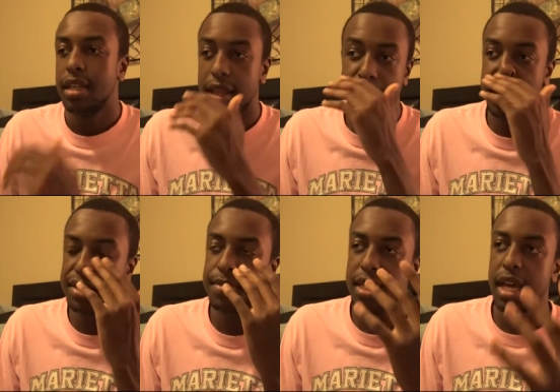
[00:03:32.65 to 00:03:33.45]
that
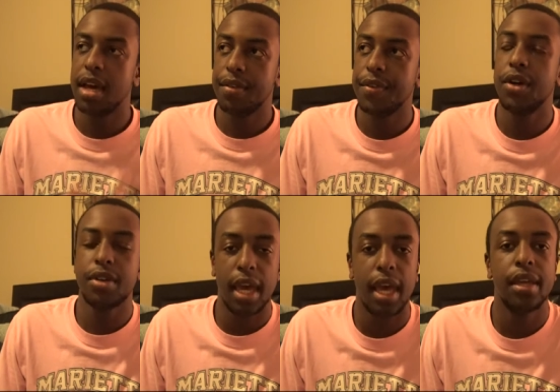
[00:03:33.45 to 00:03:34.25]
makes me kind of
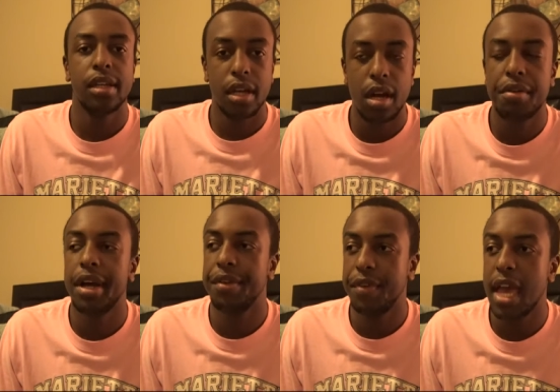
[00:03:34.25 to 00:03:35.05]
okay, all
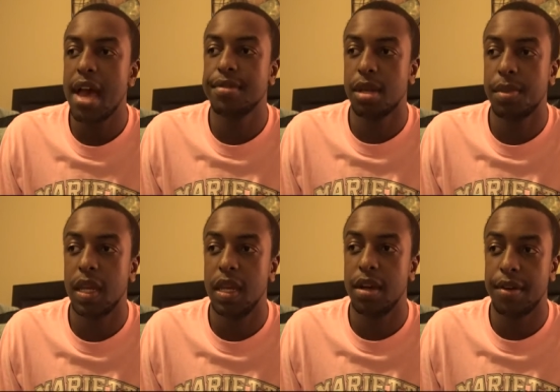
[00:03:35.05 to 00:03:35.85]
right, we have
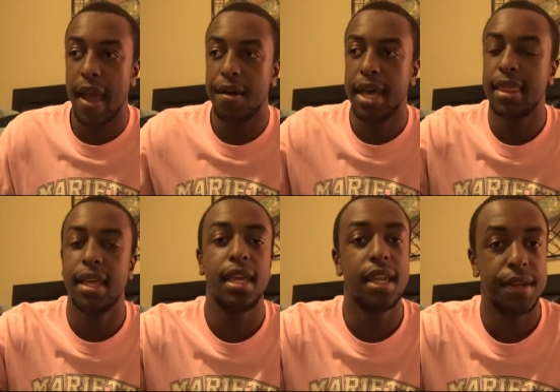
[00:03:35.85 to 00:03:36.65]
something here. Now, at
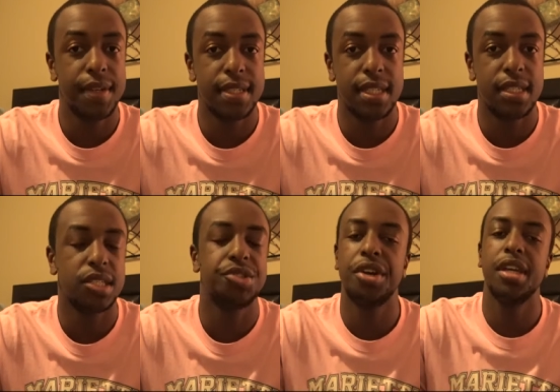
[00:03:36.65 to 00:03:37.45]
the end of the
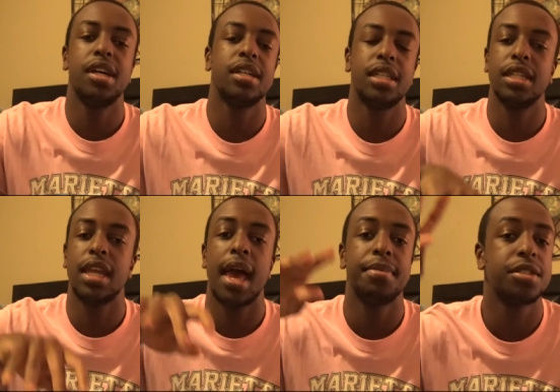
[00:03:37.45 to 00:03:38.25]
season, Trae Young looked
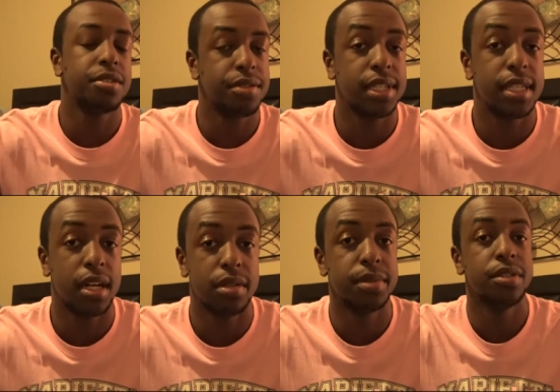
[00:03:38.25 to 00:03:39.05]
absolutely
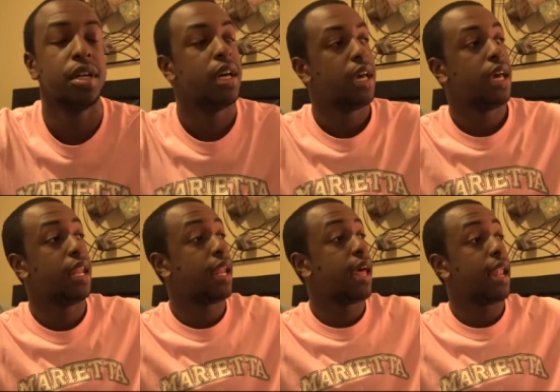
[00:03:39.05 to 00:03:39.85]
terrible.
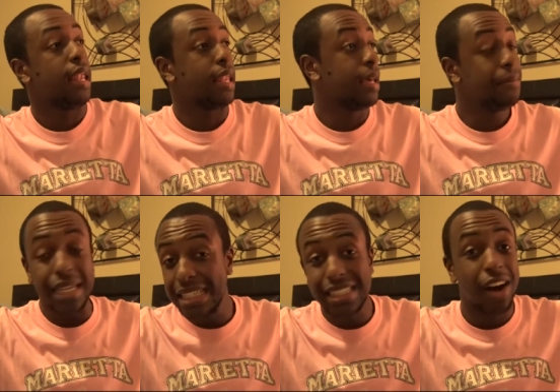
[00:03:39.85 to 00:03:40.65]
And let
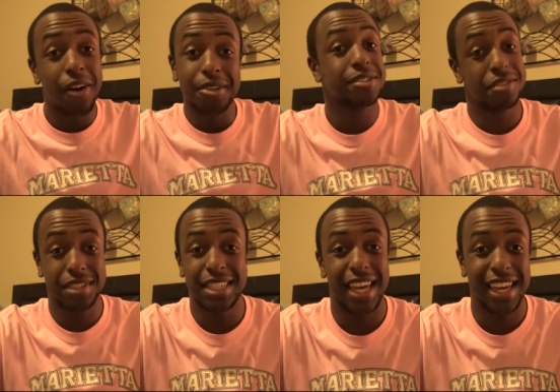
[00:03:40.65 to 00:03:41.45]
me also
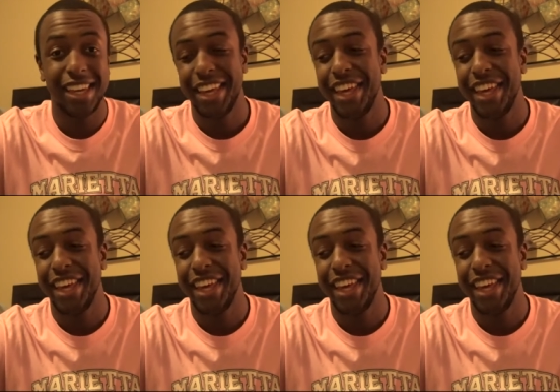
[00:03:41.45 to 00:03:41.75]
say